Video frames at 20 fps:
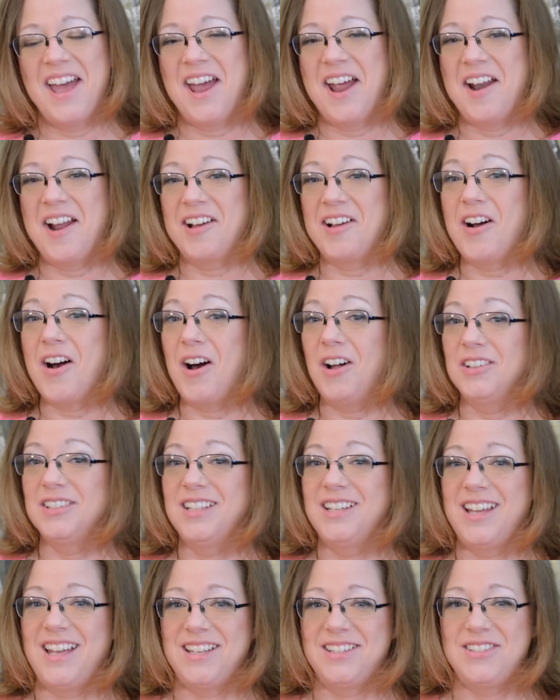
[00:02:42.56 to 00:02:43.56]
And I
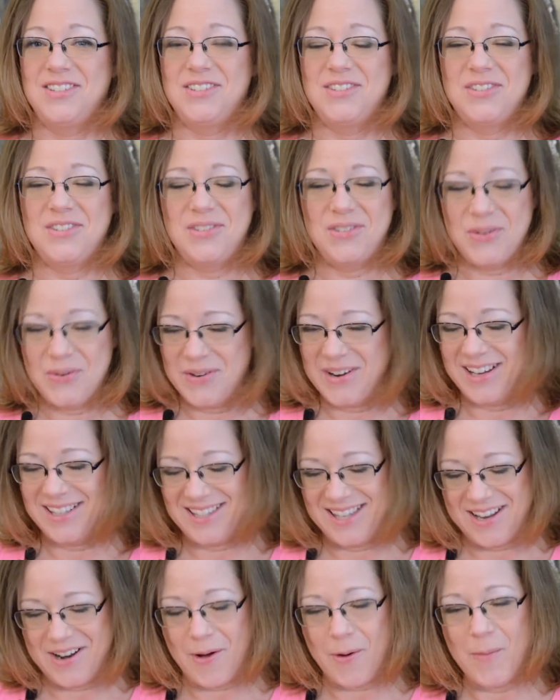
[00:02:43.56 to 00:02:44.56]
called as soon
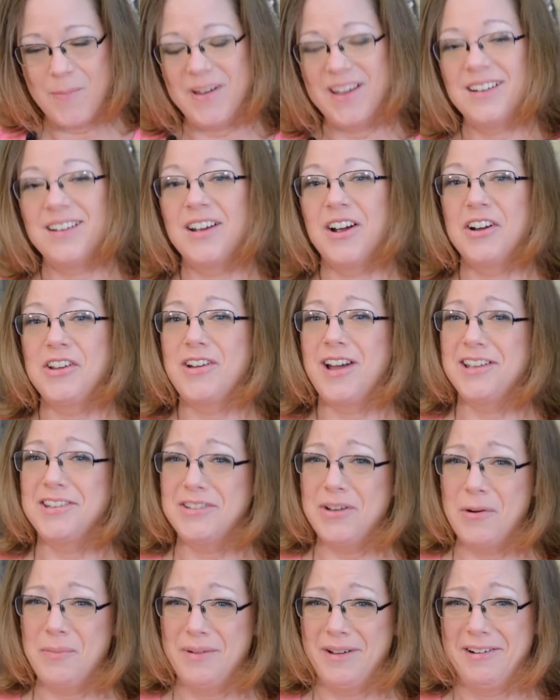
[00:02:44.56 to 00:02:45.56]
as it opened. Are you
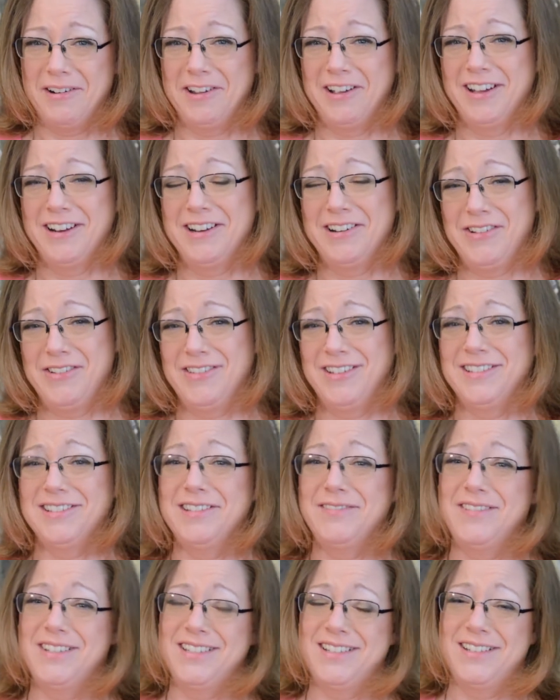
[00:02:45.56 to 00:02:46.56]
guys open? Are you gonna do
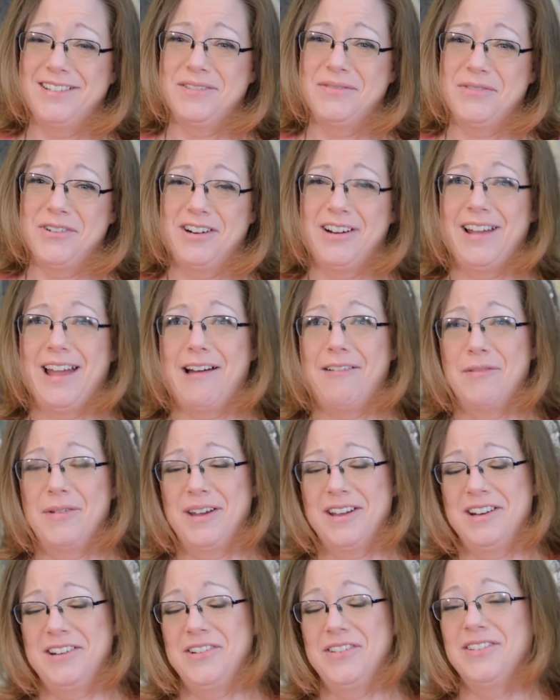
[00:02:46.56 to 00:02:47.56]
this? If this doesn't work, how are we
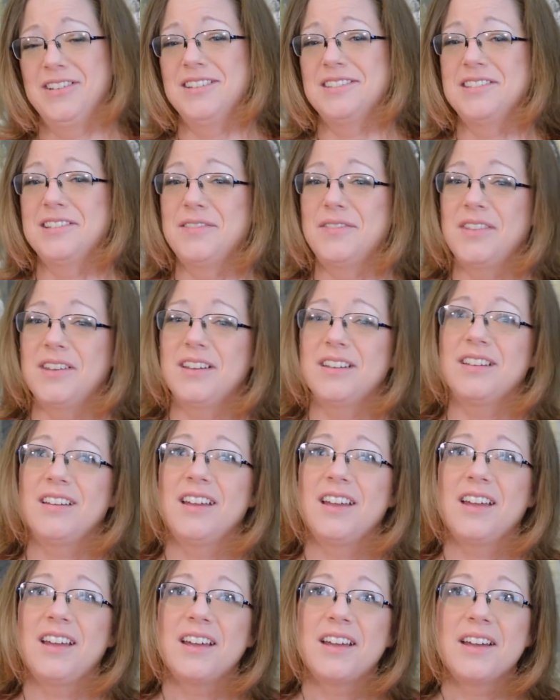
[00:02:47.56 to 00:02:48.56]
gonna do this? If the
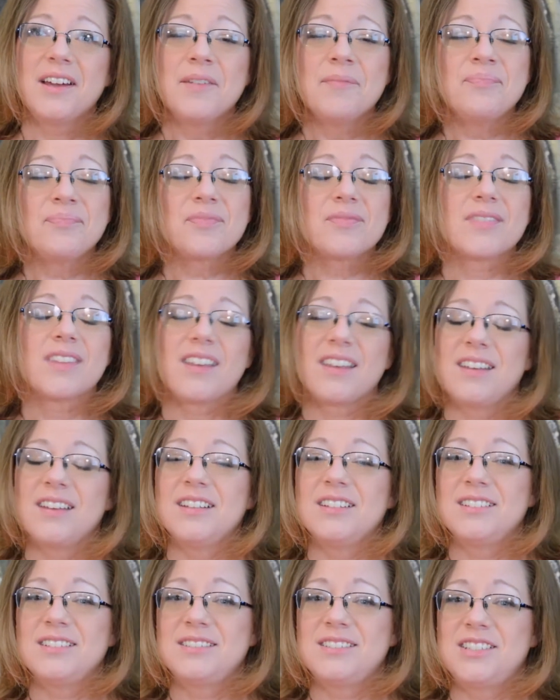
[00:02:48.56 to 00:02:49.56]

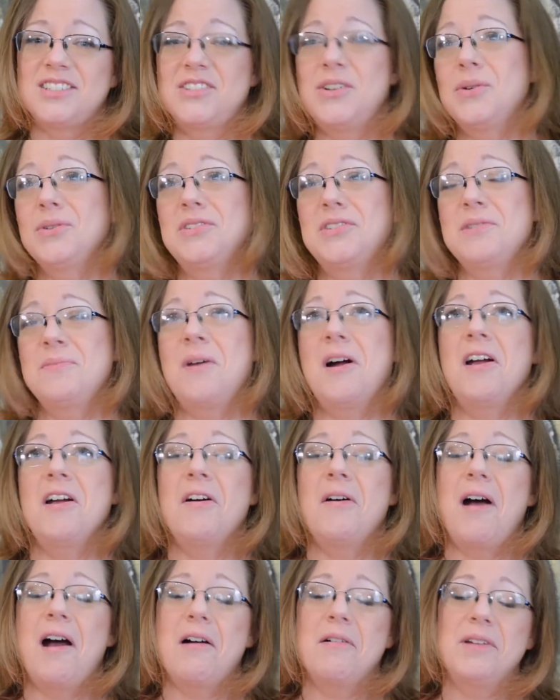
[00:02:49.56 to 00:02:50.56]
snows
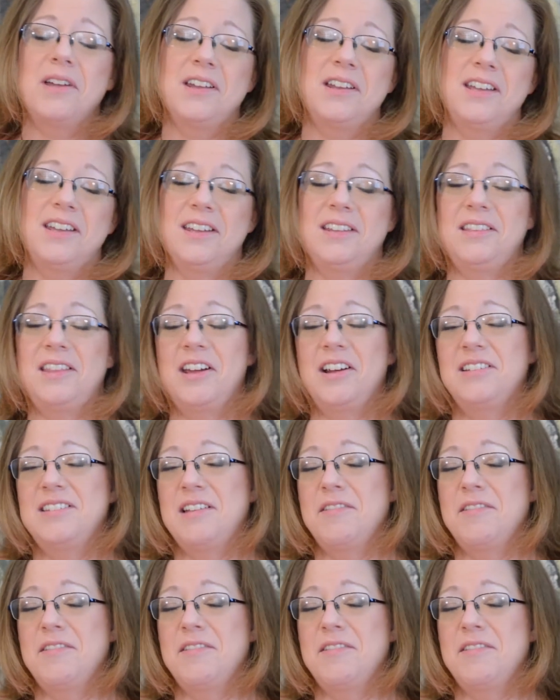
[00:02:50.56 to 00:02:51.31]
tomorrow, how are we gonna get there?